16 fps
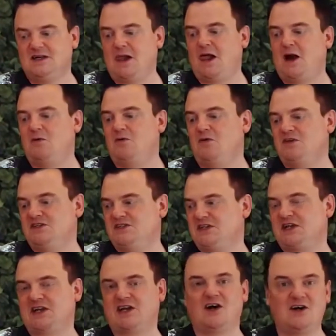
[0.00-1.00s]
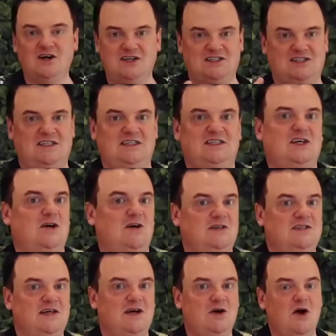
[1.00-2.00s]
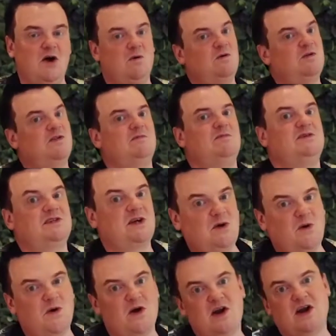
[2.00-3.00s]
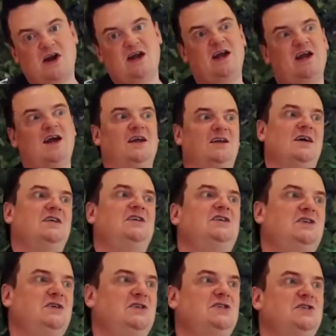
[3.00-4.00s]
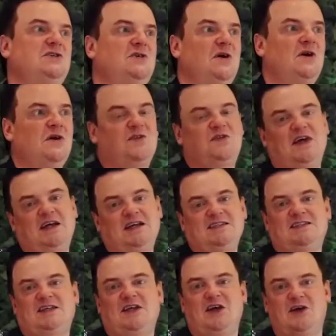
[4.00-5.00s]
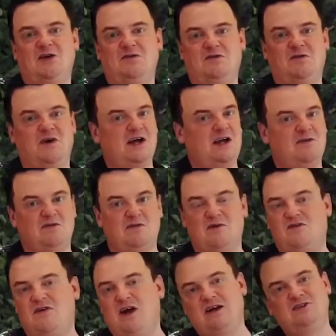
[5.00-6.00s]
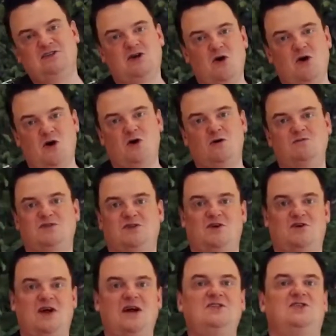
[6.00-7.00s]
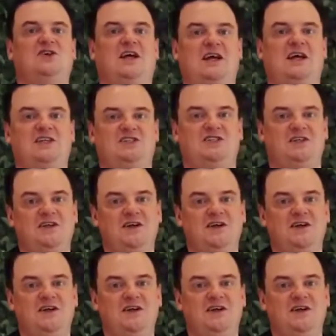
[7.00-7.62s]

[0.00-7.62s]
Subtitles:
I want you to garnish this cocktail with the most quirky and unusual things that you can find from around your homes or around your kitchen.